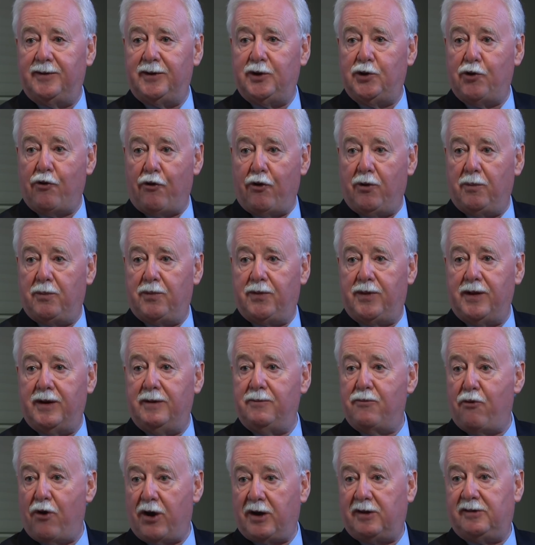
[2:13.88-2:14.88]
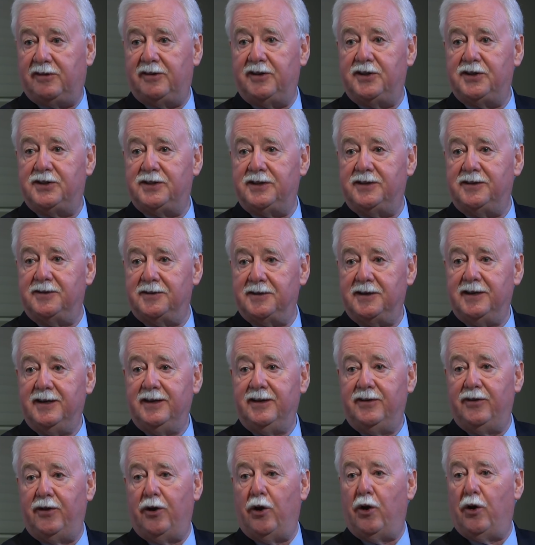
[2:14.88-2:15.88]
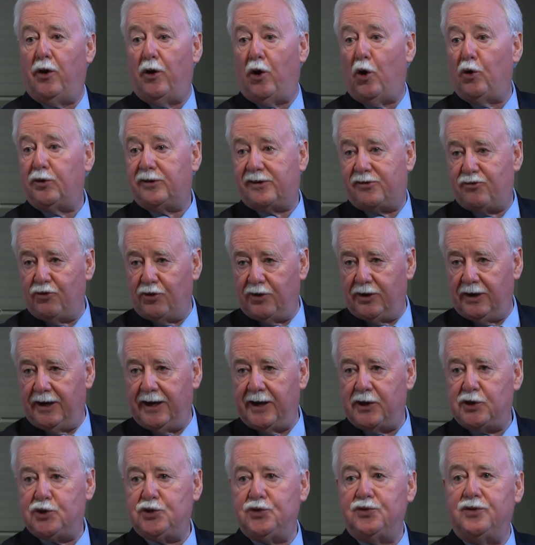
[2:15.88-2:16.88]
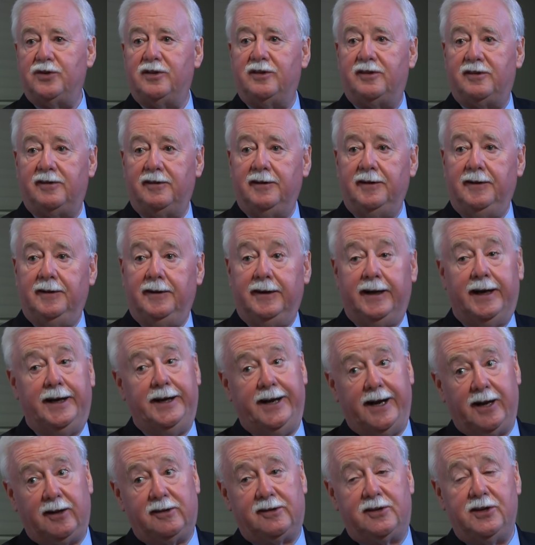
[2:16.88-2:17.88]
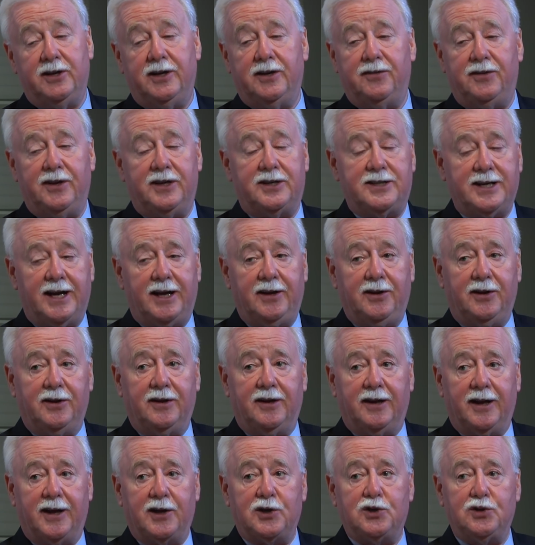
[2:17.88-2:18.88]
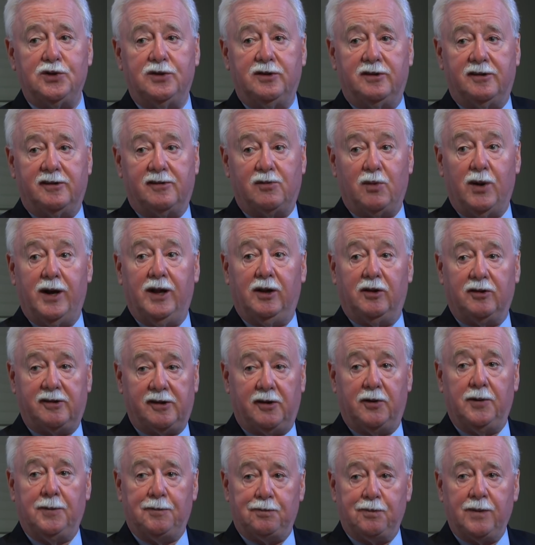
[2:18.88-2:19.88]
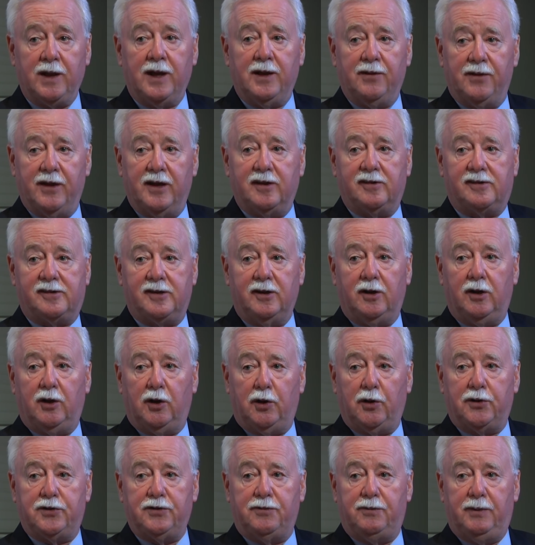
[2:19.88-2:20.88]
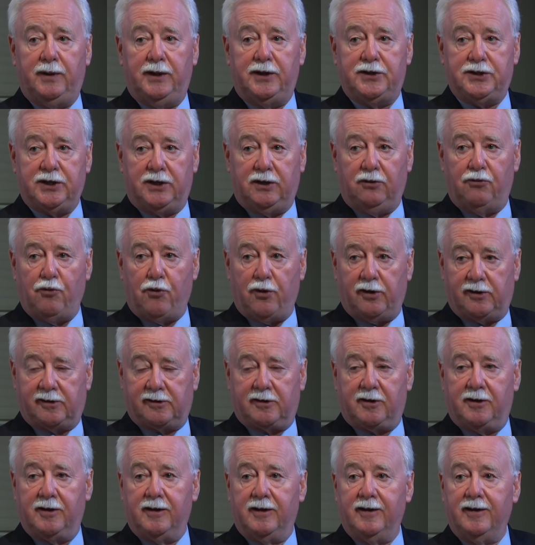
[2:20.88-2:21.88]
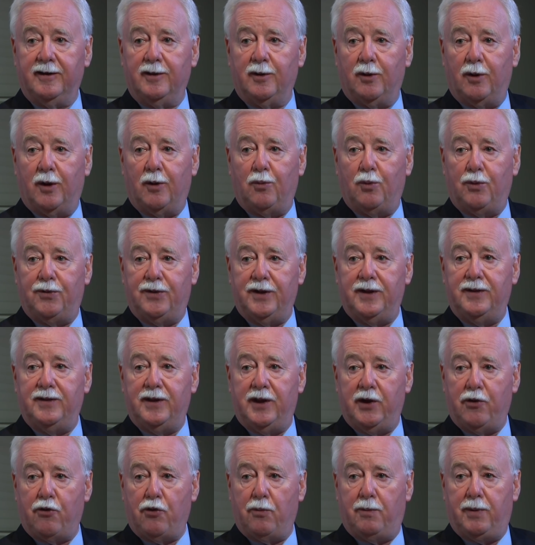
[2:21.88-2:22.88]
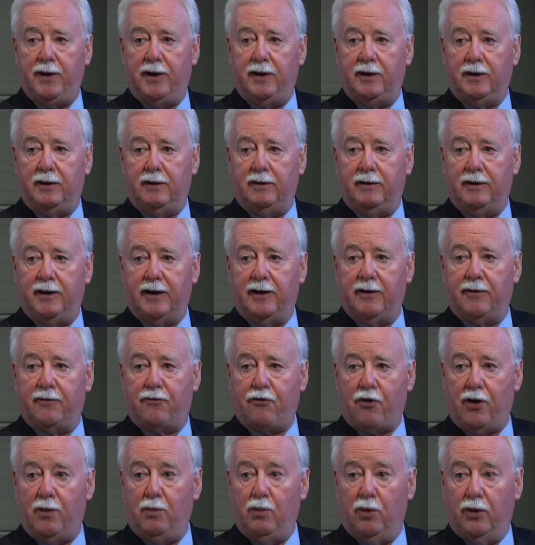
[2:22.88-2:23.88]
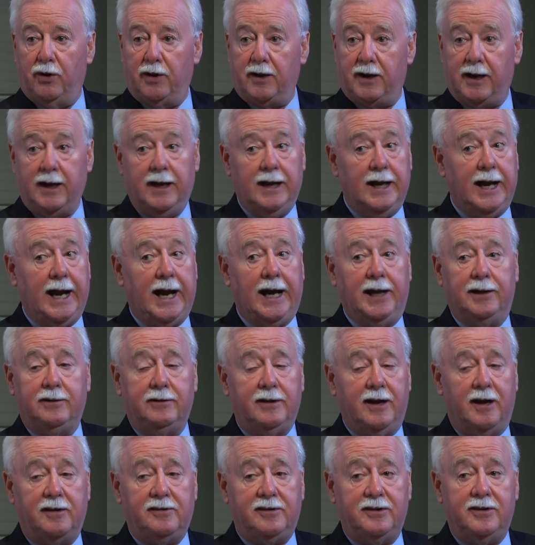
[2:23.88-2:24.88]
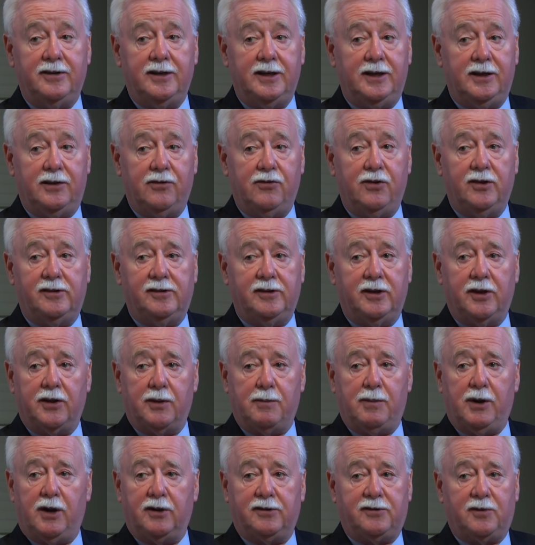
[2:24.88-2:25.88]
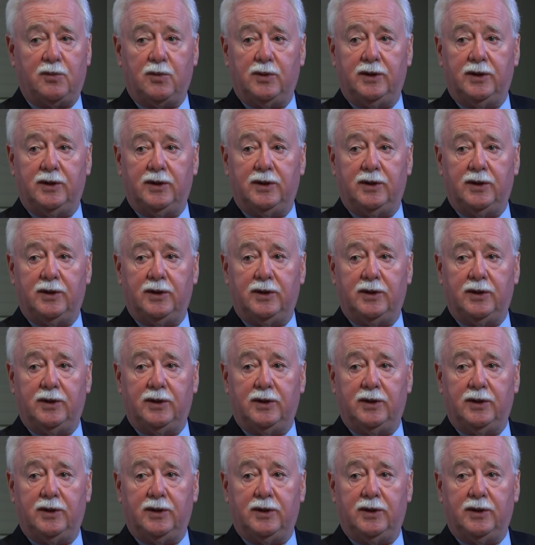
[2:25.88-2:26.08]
Europe, then Brexit and the Austrian elections, and next year the Italian elections as well. So there's still a lot of political risk within the European framework, and as indeed there is in other parts of the